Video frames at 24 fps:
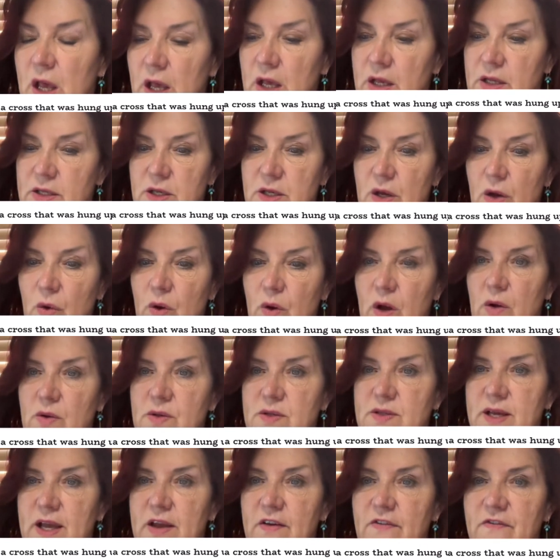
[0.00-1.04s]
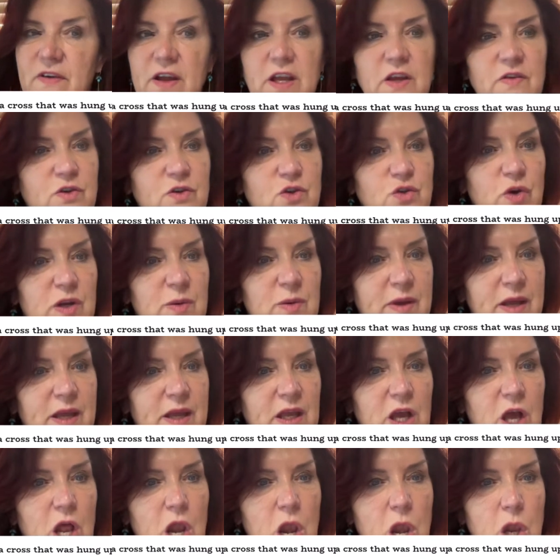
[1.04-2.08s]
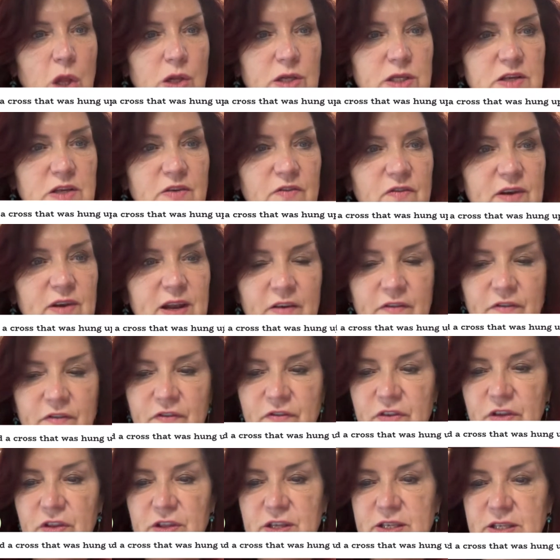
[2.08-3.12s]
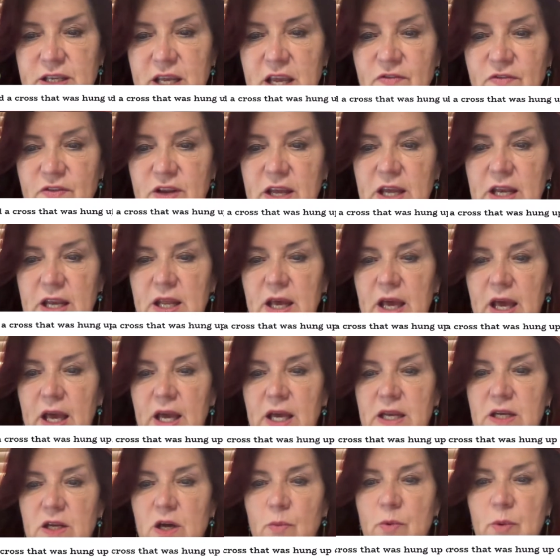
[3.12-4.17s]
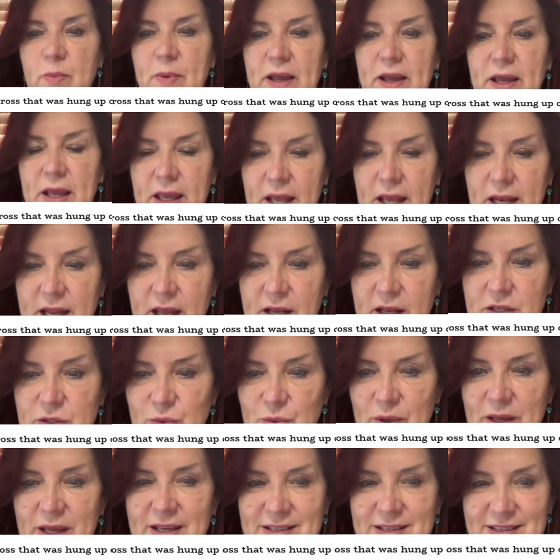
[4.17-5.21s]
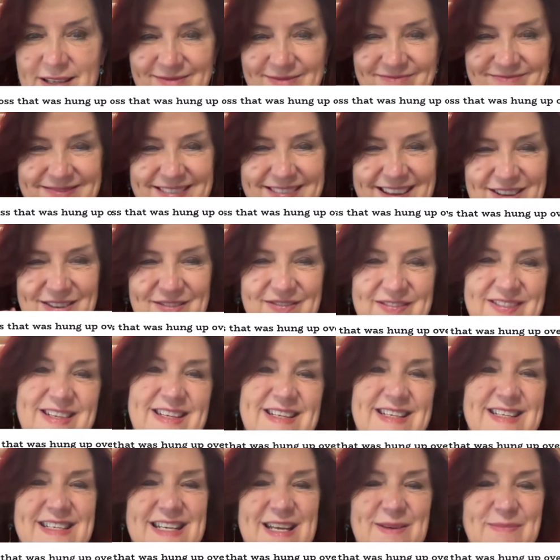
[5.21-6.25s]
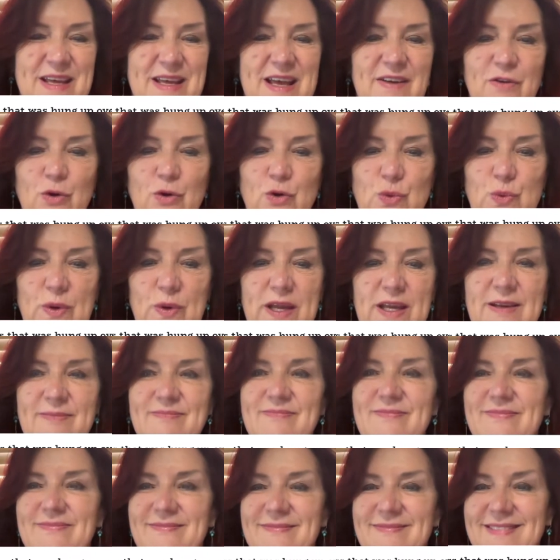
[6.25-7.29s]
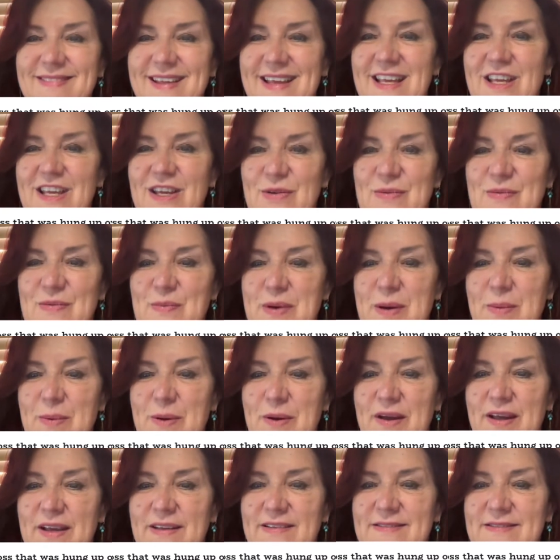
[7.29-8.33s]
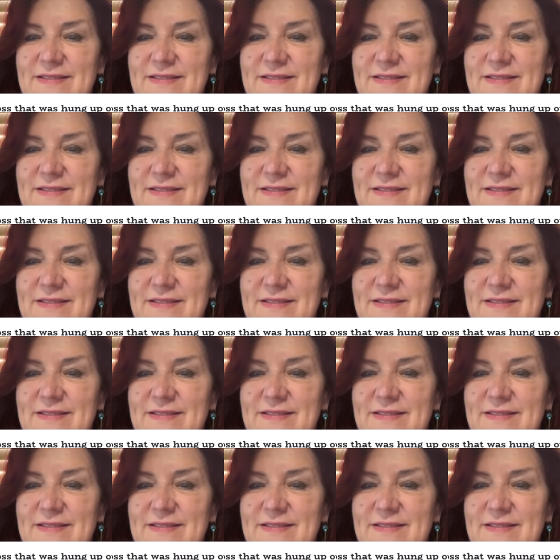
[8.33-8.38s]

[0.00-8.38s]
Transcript: So I'll say thank you for joining me. Lots of love for this evening, and I'll be back again next week and say thank you for seeing me. Have a good week. Thank you. Bye-bye.